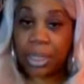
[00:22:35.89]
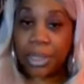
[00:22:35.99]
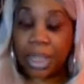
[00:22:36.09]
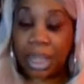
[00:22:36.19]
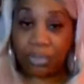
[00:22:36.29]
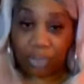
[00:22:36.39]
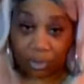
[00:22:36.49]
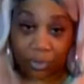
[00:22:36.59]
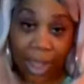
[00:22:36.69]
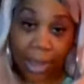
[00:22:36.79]
if the
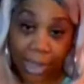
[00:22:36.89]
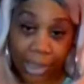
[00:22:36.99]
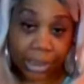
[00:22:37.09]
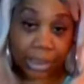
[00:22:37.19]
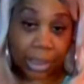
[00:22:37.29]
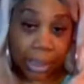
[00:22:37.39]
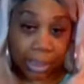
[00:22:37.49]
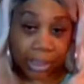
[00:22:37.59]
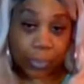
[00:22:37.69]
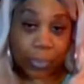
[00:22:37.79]
finance is
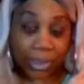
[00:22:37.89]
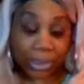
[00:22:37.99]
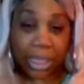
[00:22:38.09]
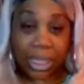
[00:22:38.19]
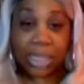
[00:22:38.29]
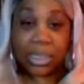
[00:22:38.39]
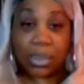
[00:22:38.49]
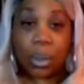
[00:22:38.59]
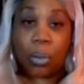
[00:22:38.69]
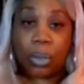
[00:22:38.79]
unexpected, is it
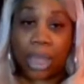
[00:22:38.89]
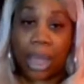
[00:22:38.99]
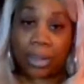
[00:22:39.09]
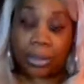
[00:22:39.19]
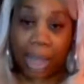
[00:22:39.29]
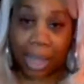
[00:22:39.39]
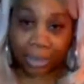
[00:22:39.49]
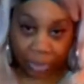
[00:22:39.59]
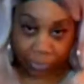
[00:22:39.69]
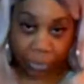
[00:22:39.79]
okay not
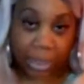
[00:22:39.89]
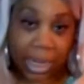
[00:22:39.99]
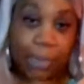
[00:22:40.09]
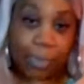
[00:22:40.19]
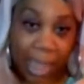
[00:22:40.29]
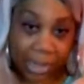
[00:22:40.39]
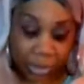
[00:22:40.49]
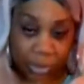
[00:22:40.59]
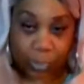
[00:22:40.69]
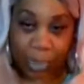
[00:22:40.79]
to run that past
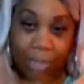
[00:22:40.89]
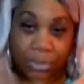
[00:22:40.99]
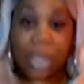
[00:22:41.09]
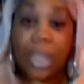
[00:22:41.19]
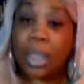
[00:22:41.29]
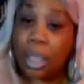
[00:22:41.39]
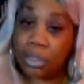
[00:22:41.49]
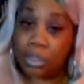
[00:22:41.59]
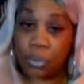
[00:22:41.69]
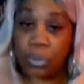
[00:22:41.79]
your spouse and
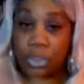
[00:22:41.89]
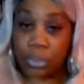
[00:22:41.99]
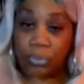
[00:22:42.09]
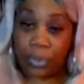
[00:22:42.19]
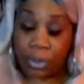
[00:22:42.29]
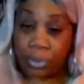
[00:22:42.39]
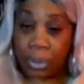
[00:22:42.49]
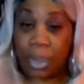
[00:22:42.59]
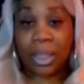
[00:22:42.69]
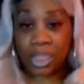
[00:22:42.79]
do what you feel
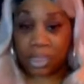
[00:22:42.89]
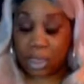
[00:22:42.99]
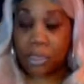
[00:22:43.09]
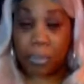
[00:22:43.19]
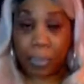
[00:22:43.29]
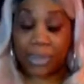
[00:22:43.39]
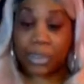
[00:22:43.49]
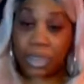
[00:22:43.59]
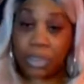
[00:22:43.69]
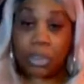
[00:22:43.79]
is in the
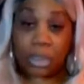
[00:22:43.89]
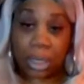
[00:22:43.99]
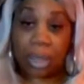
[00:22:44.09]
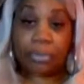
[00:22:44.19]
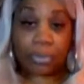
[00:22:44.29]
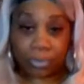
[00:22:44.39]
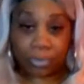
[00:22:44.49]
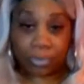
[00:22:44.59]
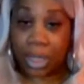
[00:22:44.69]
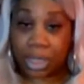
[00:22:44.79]
best interest of the
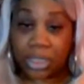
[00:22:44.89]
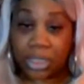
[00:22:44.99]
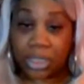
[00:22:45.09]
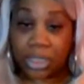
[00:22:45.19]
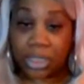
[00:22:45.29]
relationship?